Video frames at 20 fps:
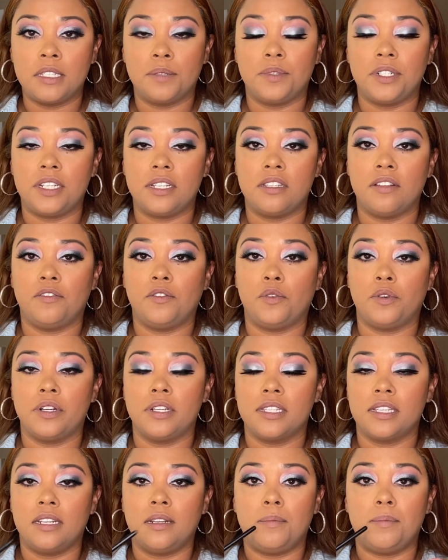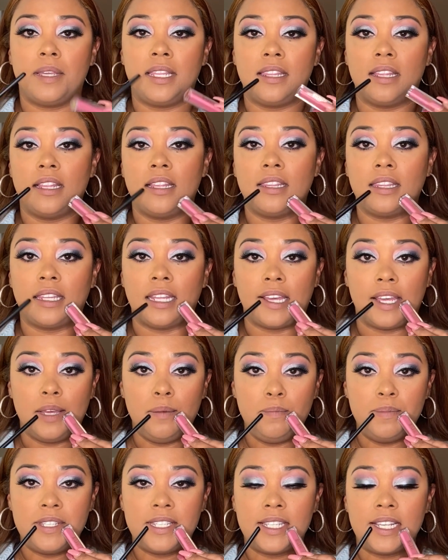which is of course gonna be the
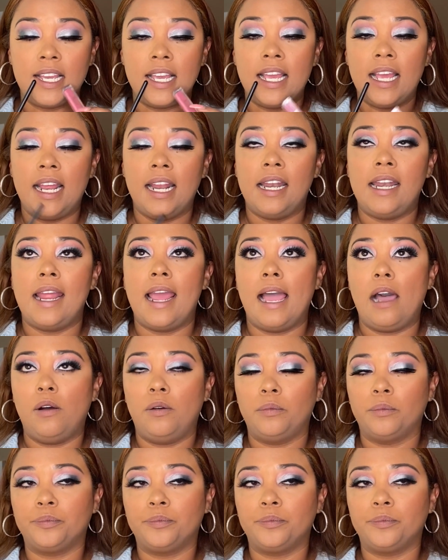lips. Now,